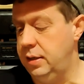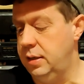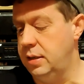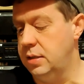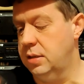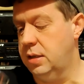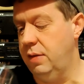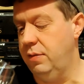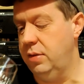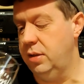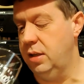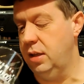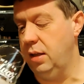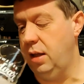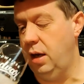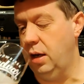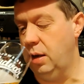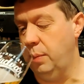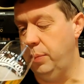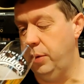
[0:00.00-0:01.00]
It's giving the
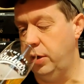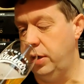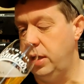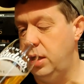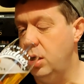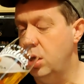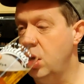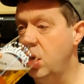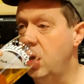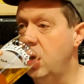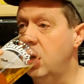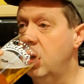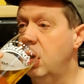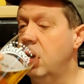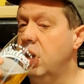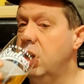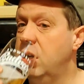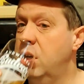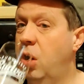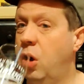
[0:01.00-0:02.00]
lager body,
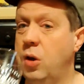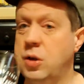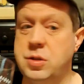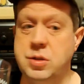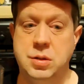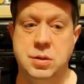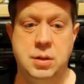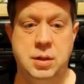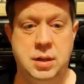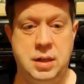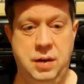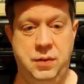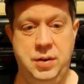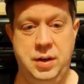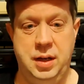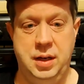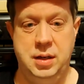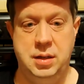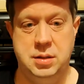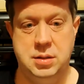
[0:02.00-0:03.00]
and not
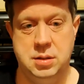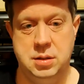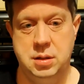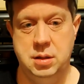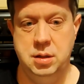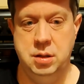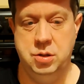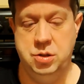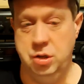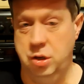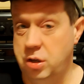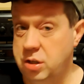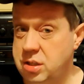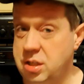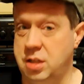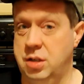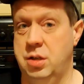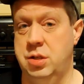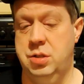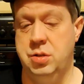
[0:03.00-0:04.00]
giving it
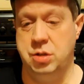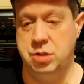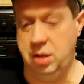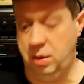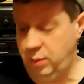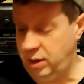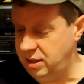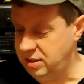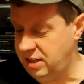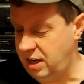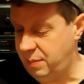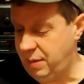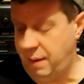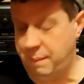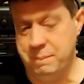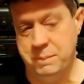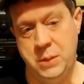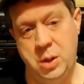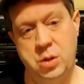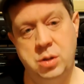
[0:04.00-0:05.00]
dirtiness. Or so, when I say
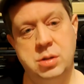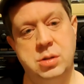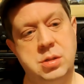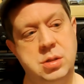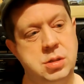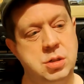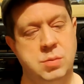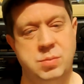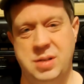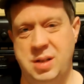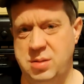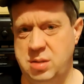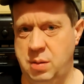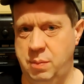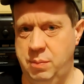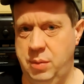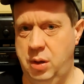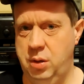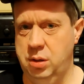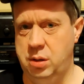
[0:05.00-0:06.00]
about malt, sometimes
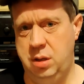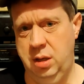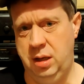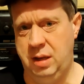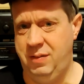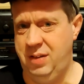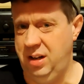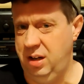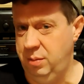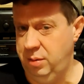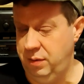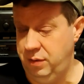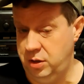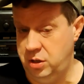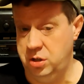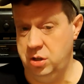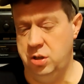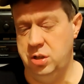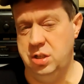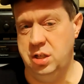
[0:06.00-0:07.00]
the malt can give it a little bit of
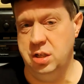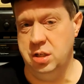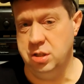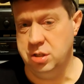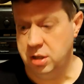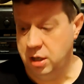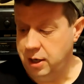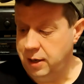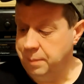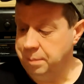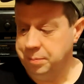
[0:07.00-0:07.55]
a dirtiness.